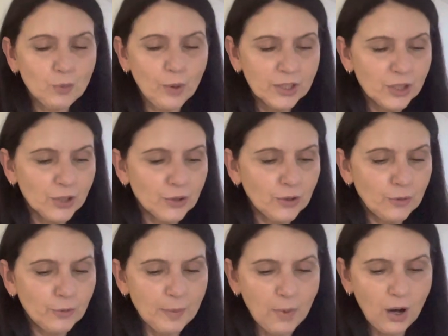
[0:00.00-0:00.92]
want to
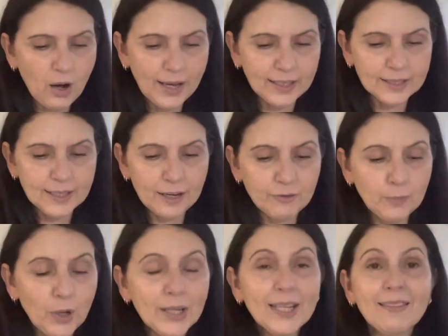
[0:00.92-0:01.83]
remind
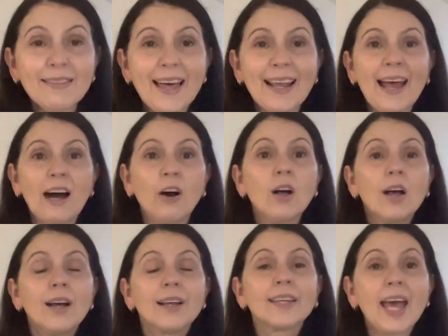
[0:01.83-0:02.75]
everybody that our
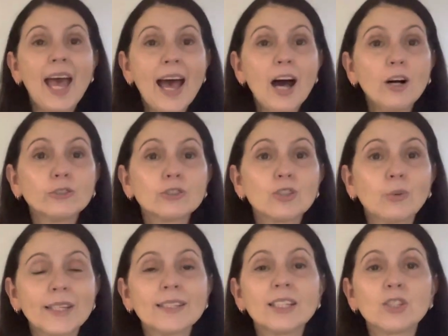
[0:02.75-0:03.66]
Cow
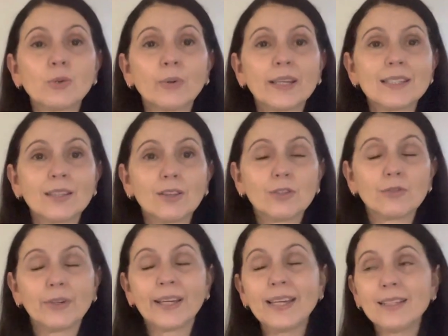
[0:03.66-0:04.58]

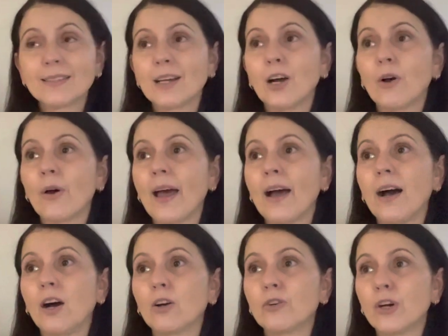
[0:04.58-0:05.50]
2023, so
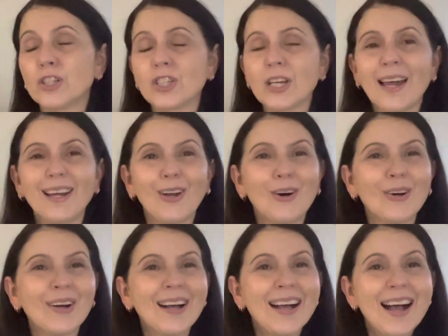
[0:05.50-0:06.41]
our Crochet
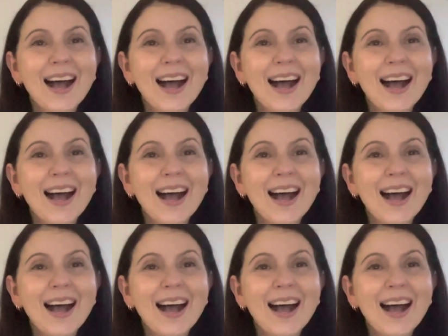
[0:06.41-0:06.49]
Along